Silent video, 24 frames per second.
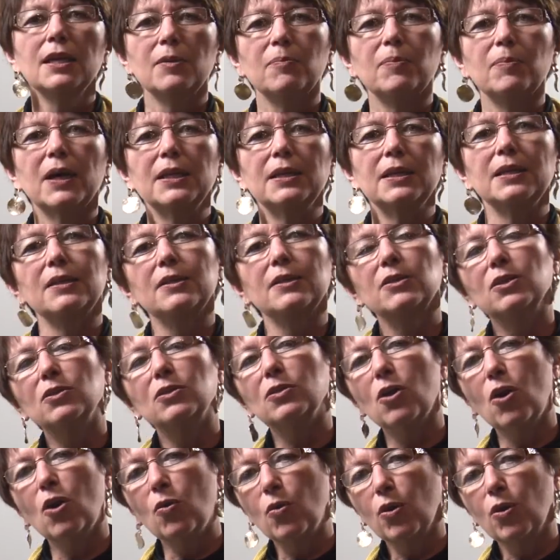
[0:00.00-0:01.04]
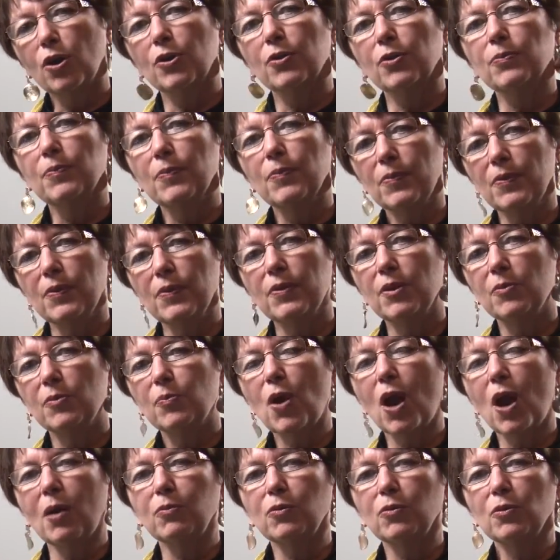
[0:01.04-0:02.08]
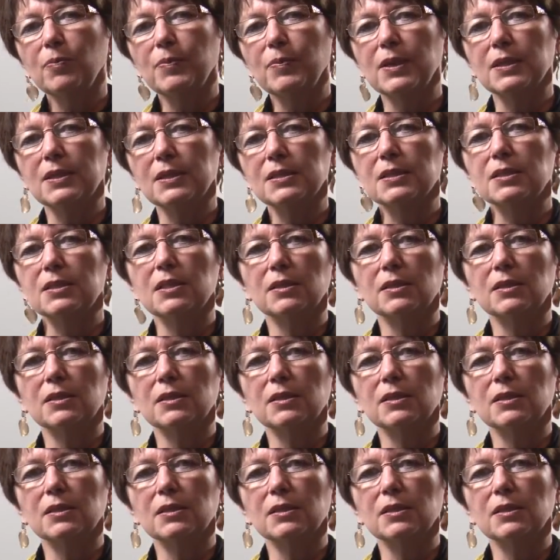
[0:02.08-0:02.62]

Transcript: but the lower the problem is,